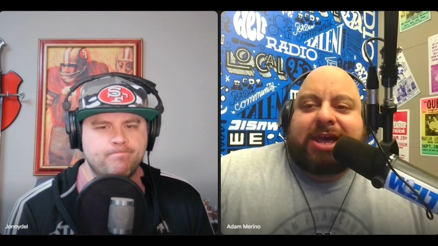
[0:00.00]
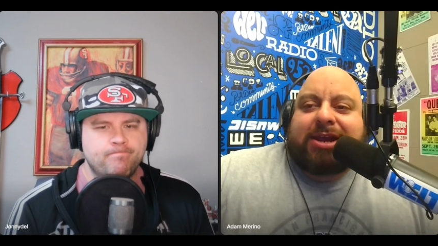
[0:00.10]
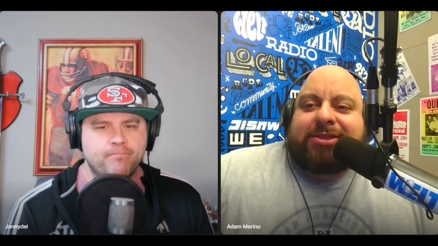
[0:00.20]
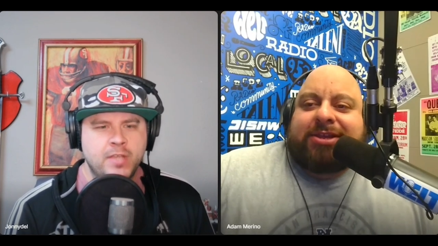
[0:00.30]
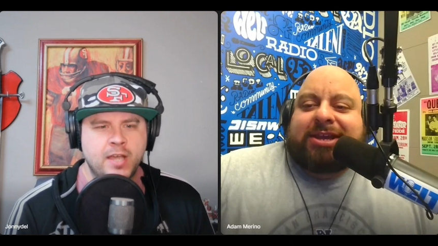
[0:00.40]
Speaker 1: me
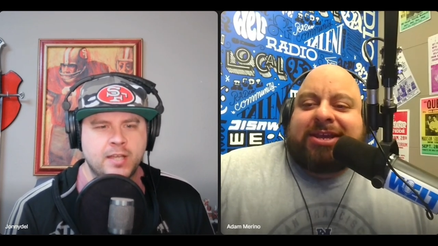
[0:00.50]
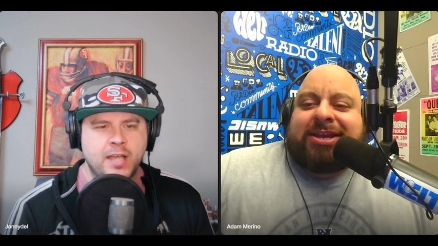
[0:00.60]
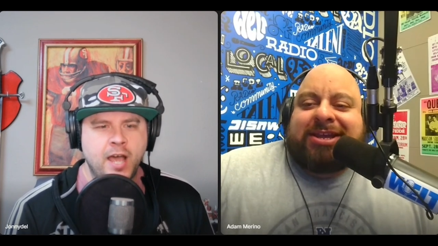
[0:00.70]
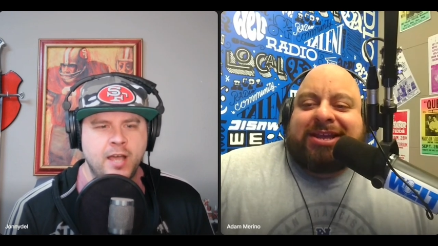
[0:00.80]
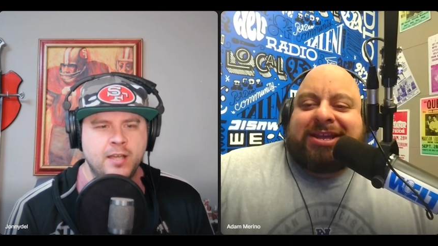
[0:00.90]
that. I yeah,
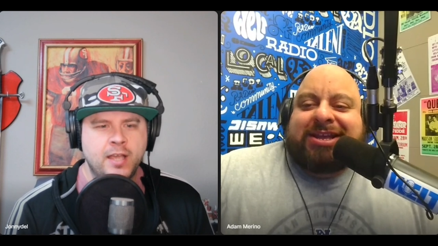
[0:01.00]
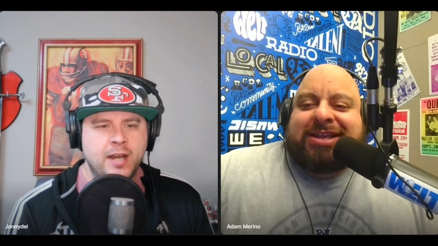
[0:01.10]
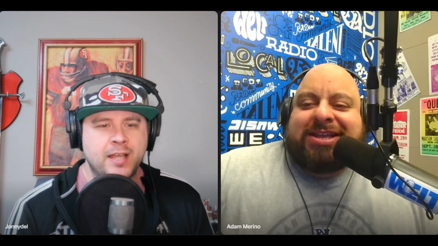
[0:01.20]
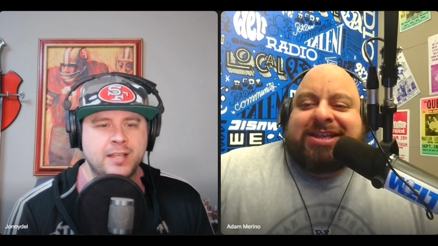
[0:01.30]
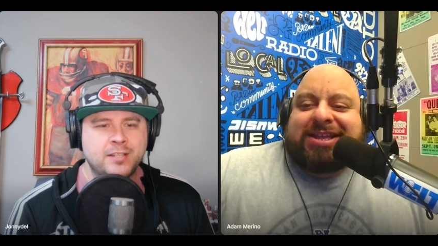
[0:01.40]
Kyle, and
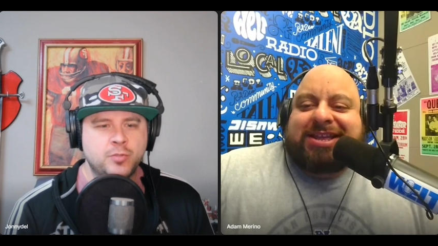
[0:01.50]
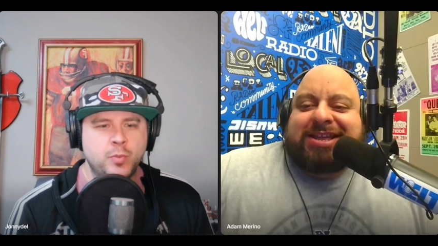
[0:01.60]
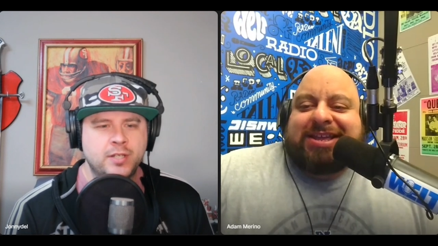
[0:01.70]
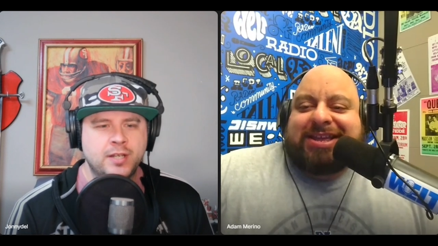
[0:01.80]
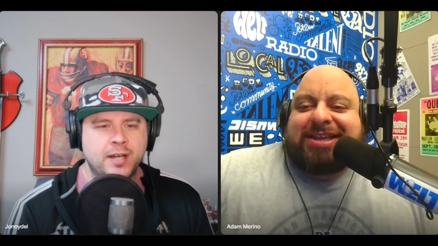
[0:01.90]
I, I
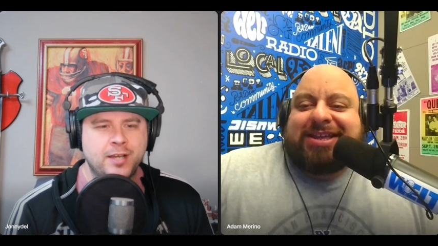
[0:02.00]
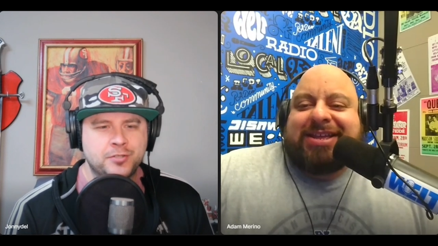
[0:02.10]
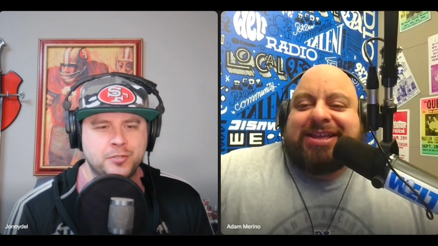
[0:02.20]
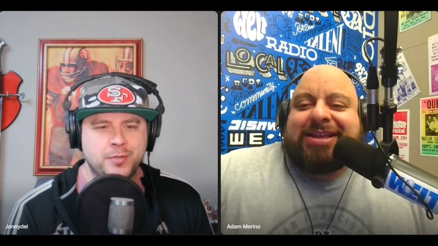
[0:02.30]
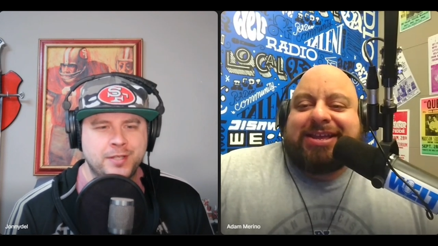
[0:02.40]
tweeted it out
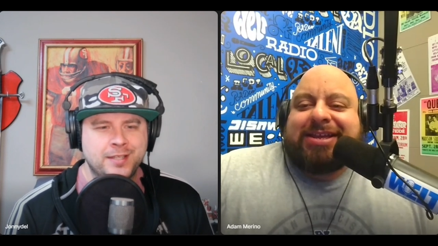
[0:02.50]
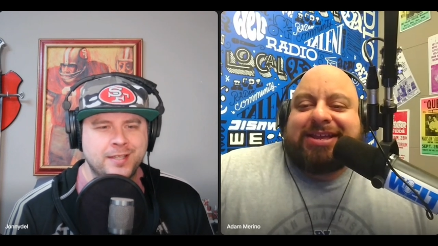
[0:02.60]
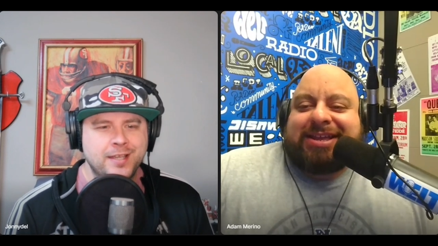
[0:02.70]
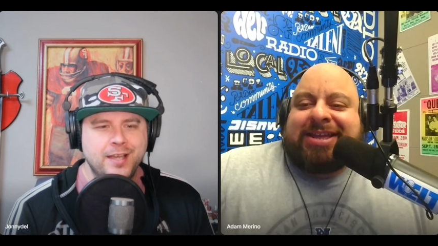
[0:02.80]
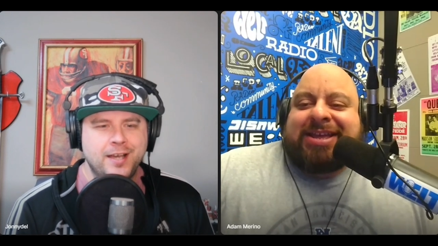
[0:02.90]
too. I think,
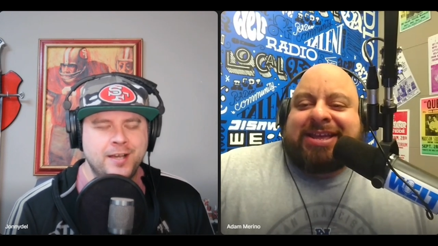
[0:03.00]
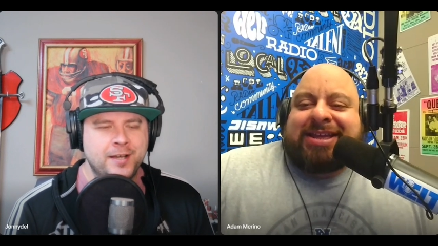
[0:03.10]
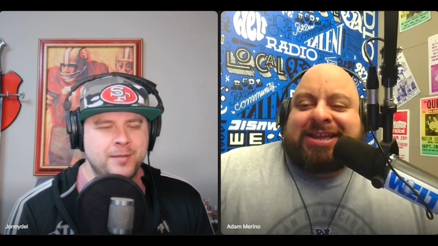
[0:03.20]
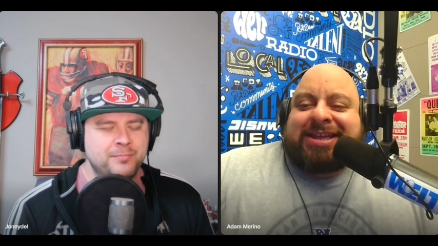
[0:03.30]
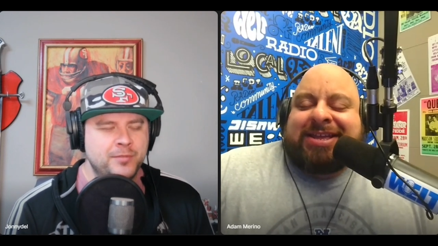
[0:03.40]

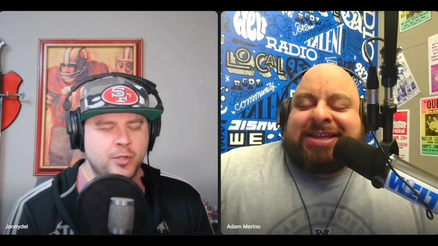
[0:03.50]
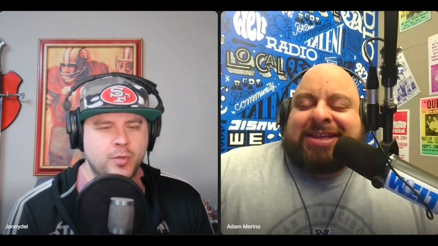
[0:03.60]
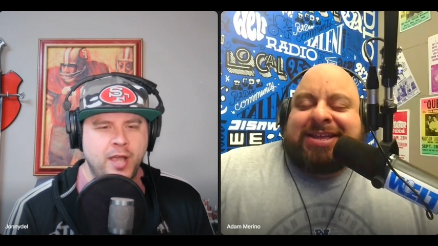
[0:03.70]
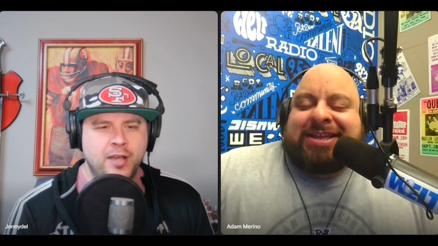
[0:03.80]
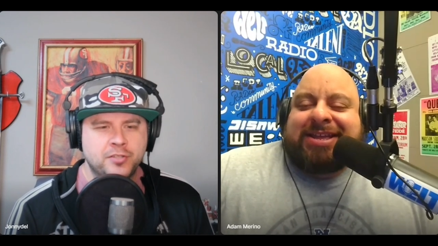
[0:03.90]
um, you know,
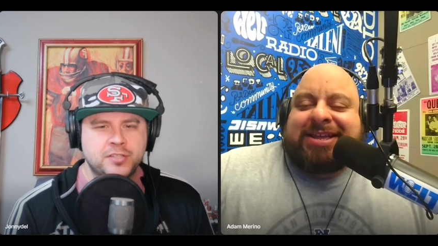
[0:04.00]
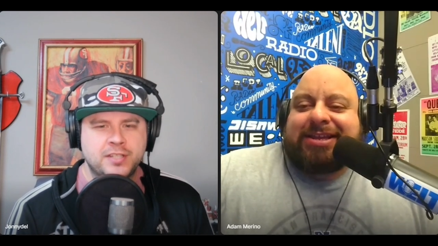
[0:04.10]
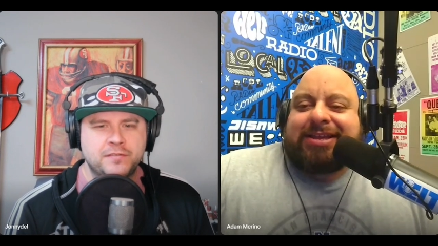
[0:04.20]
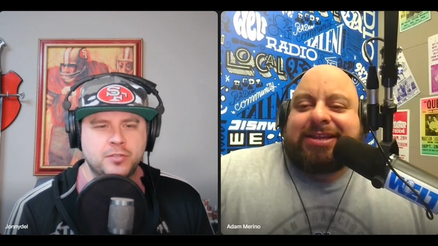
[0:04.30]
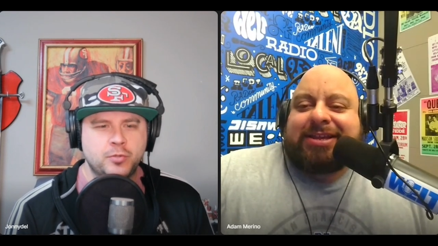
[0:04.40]
Kyle just
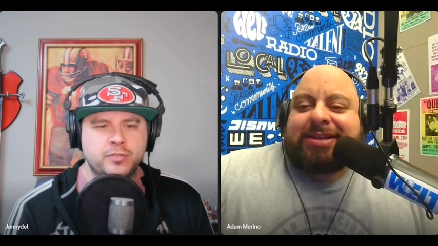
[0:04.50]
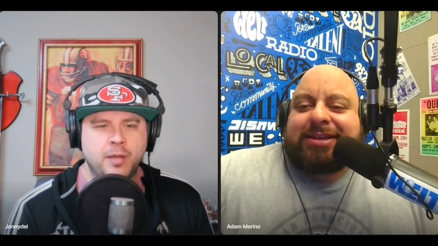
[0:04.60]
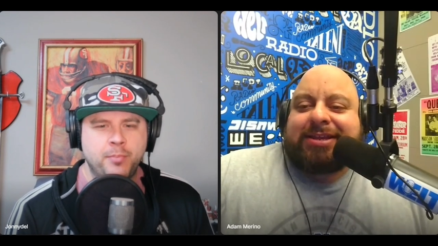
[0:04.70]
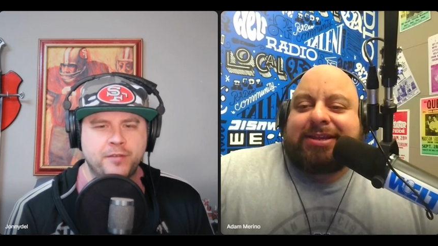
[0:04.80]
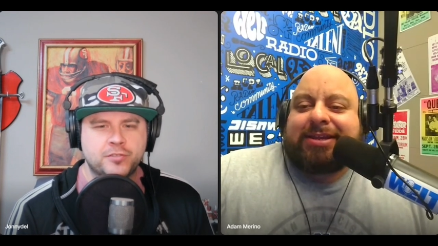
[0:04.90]
gives a little
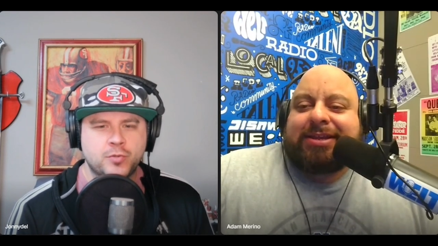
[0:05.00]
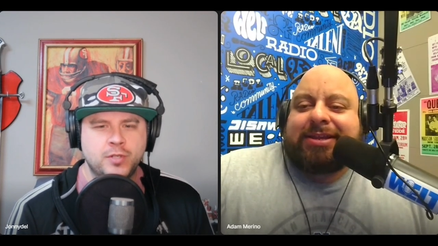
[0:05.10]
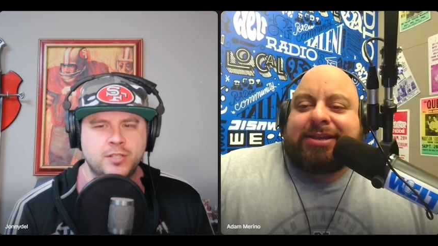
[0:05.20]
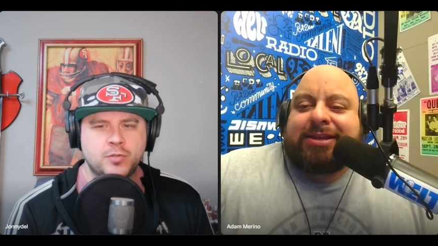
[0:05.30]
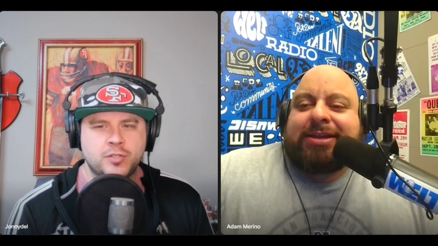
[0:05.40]
dump off screen
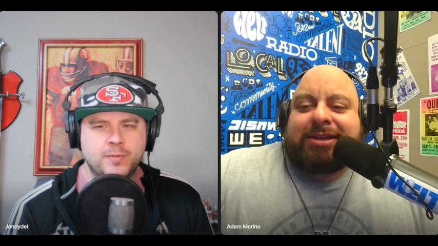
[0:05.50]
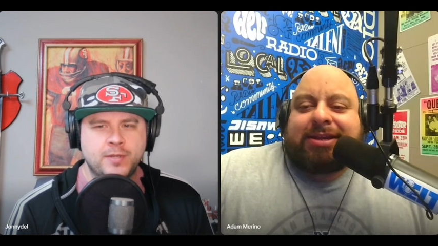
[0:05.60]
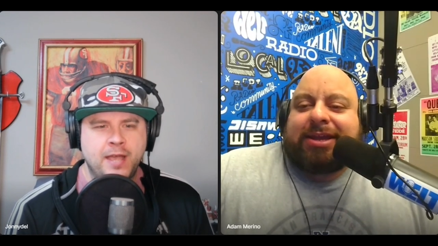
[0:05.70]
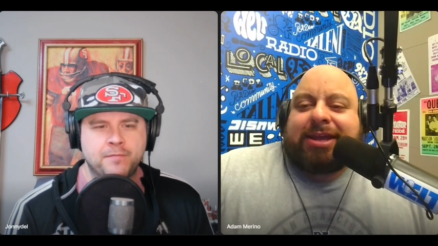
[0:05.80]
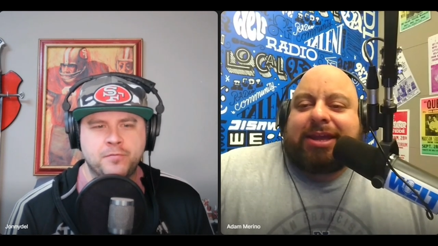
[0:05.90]
to Christian
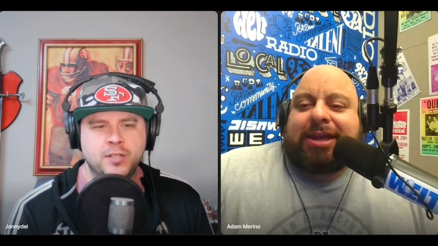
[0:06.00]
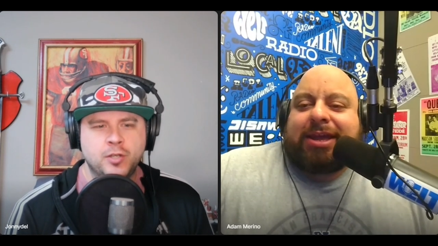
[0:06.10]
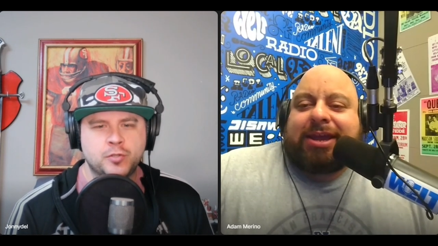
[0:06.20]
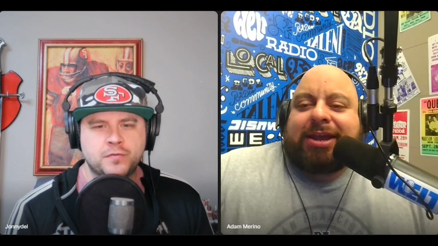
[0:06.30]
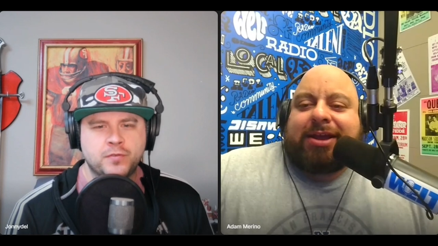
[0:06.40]
McCaffrey, and he
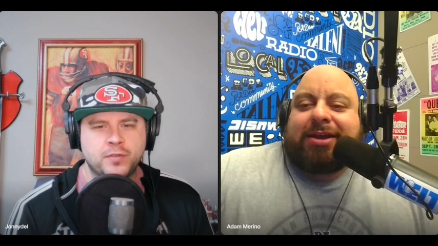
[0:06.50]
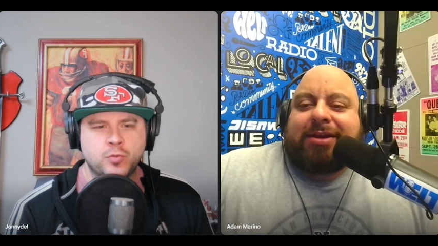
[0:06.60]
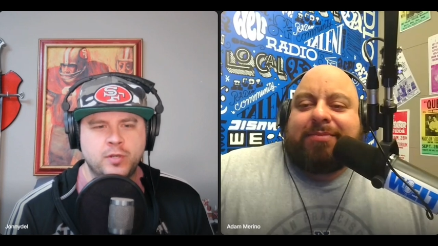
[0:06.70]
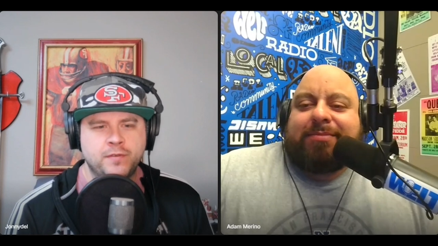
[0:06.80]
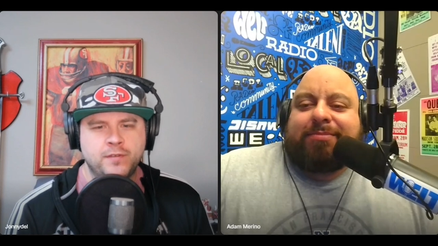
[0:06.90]
goes for like
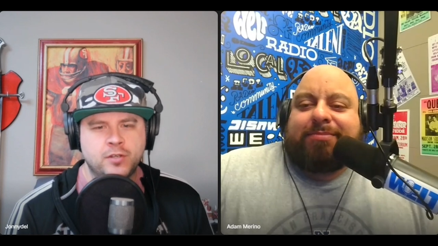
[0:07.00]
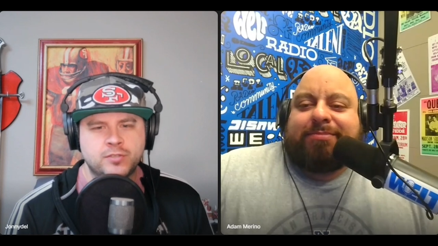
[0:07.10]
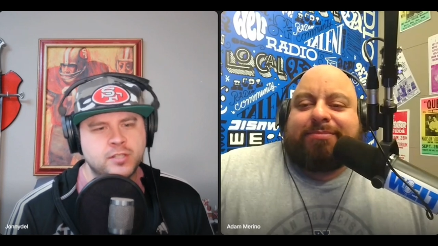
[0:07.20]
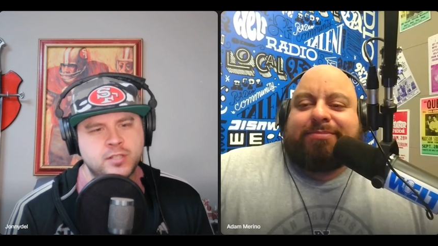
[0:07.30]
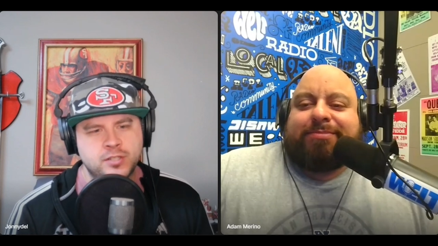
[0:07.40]
twenty-five yards
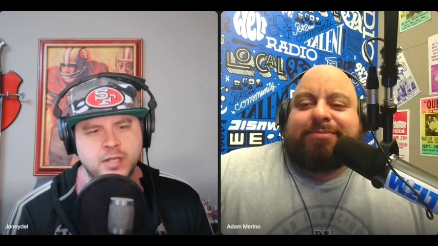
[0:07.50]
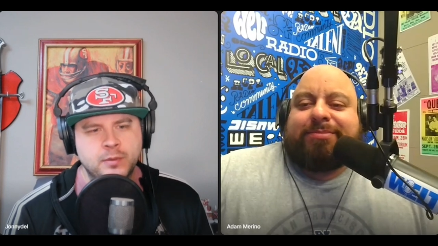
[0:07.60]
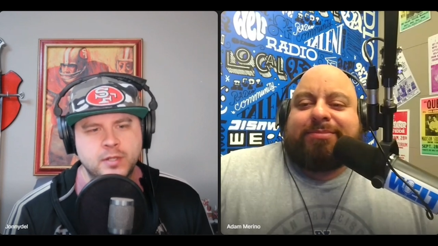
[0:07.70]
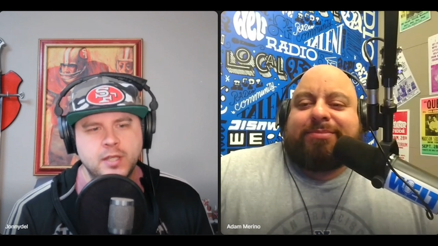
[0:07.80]
and a touchdown.